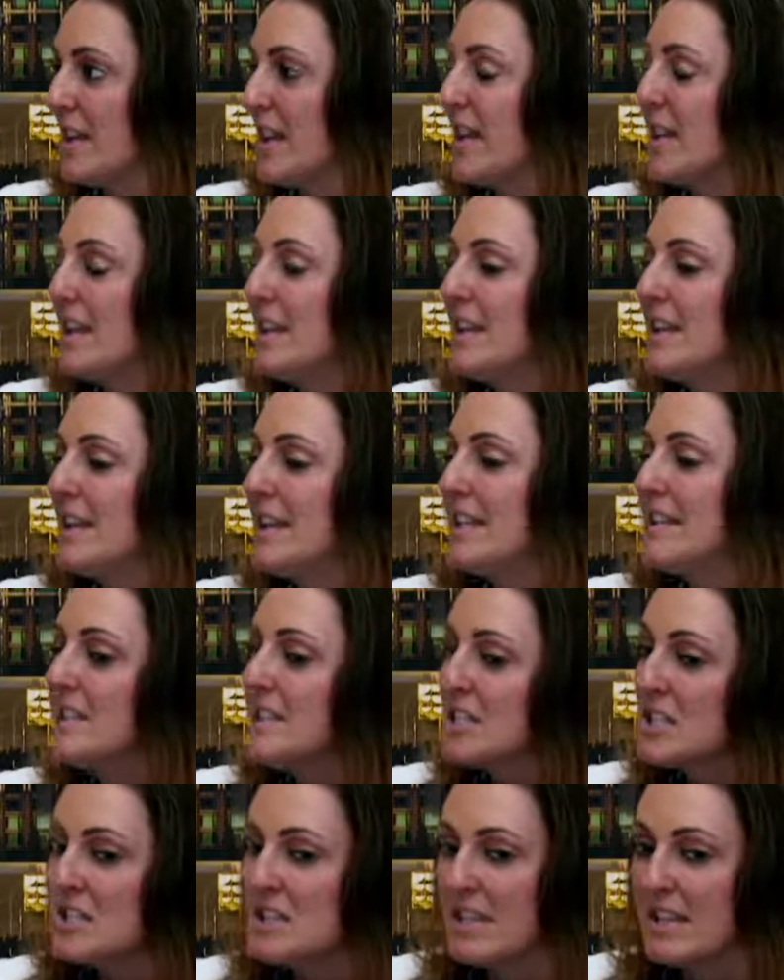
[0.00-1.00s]
And in
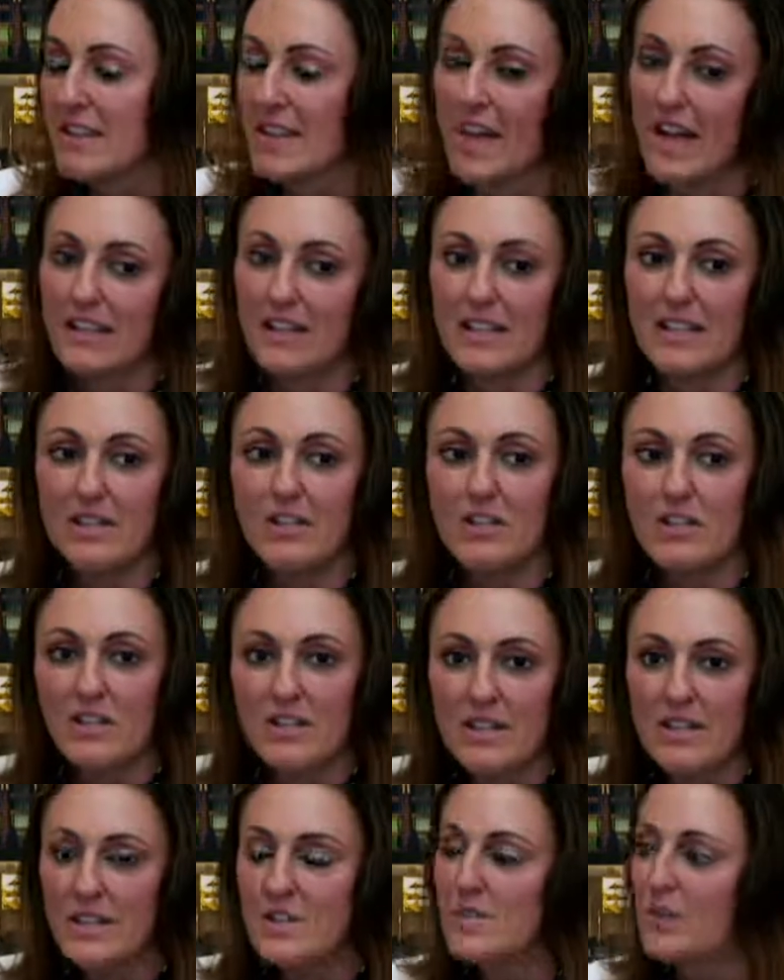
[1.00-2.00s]
addition to that, like
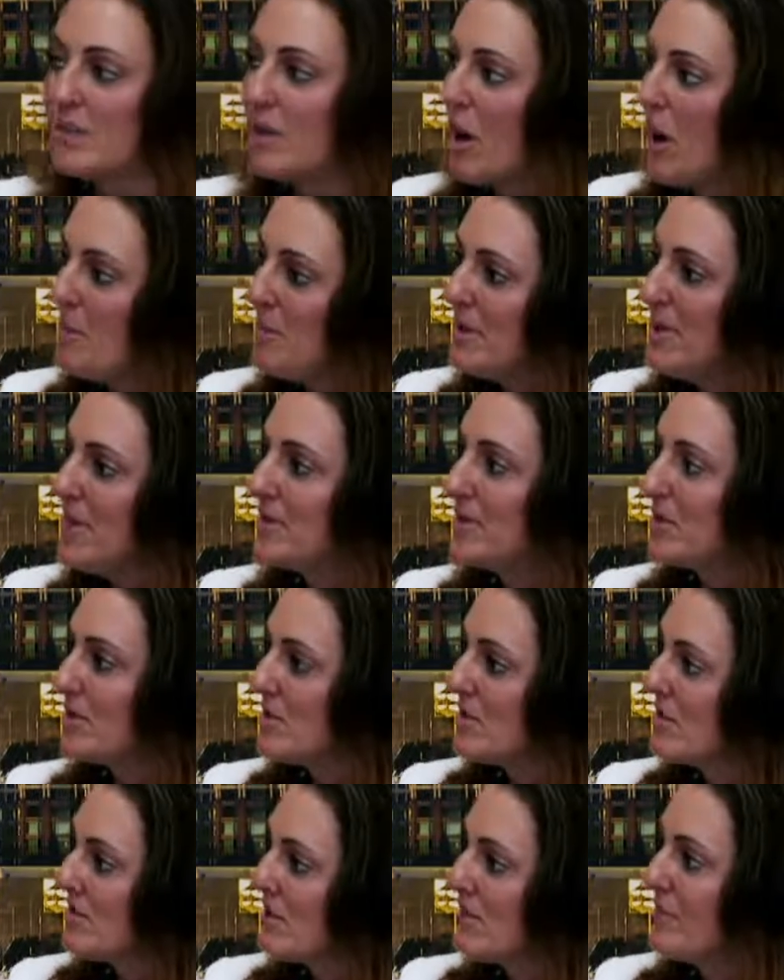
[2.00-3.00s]
earnings for companies are
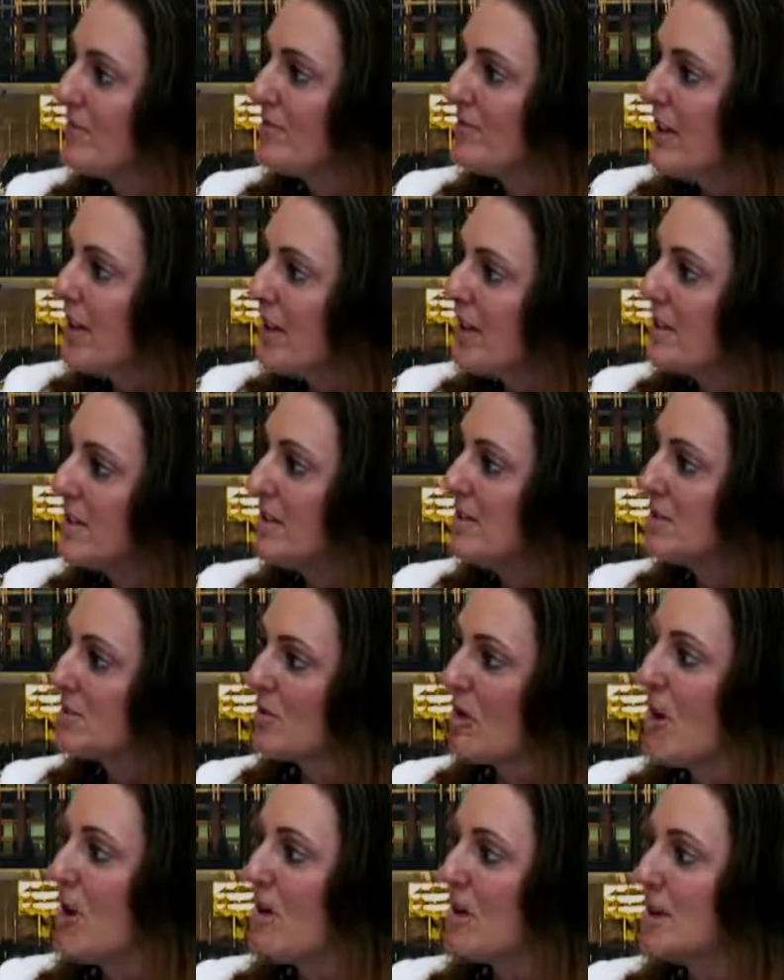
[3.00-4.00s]
still very
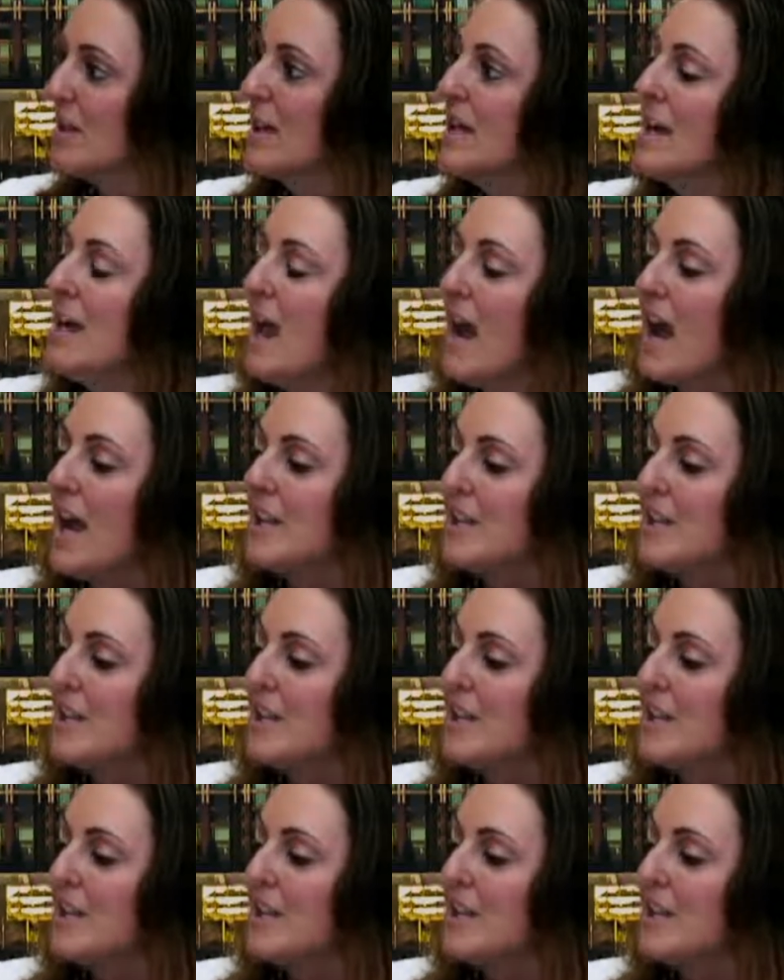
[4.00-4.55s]
strong. I